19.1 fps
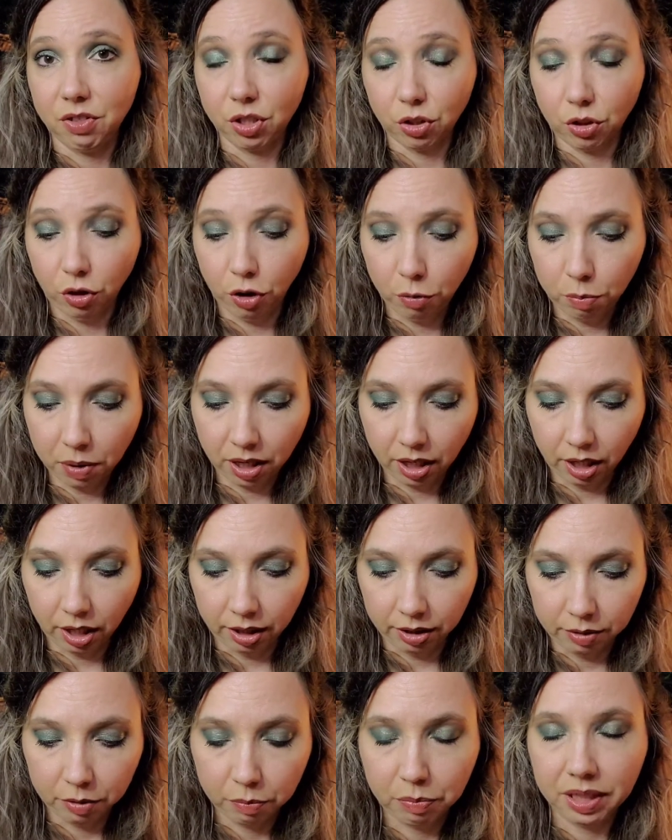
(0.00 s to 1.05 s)
a
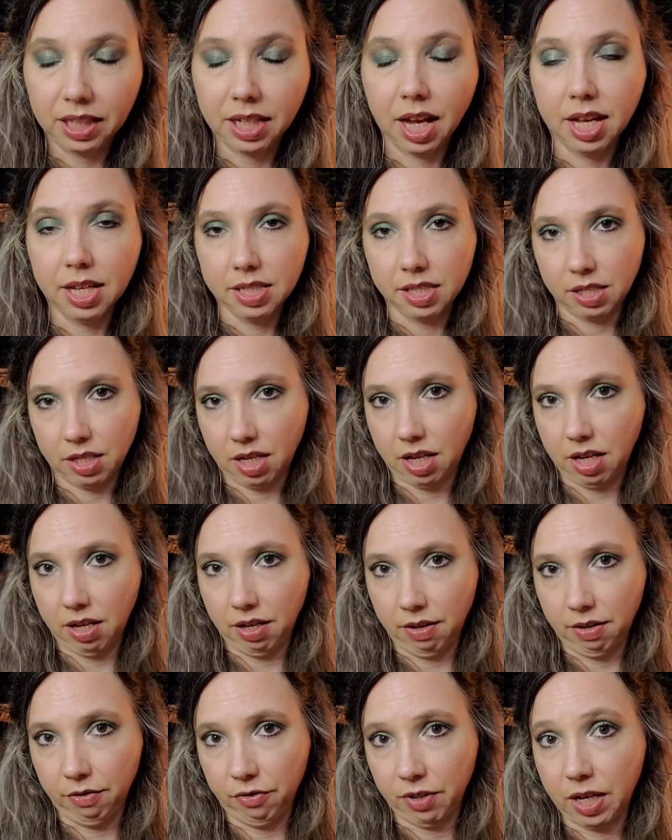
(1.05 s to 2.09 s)
coupon because
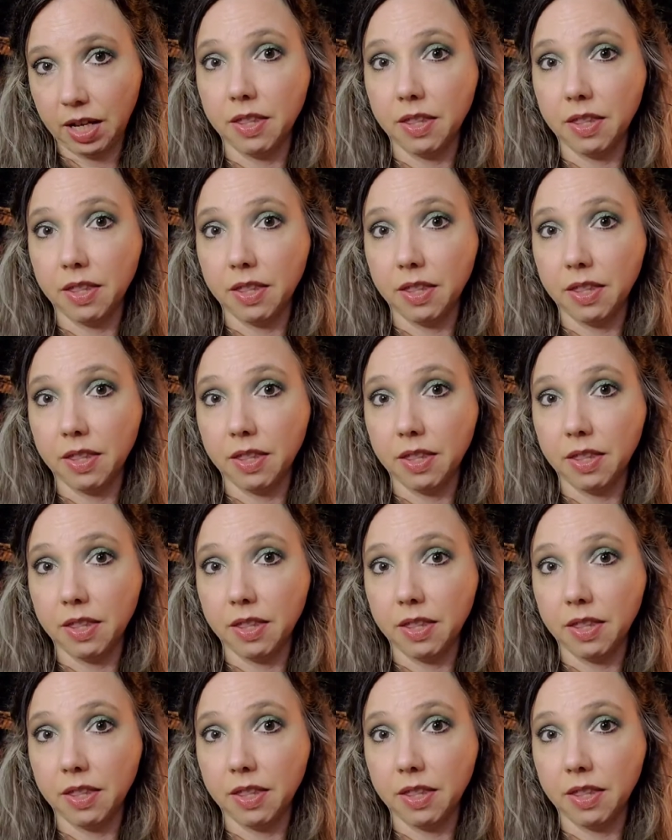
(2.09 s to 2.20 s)
of,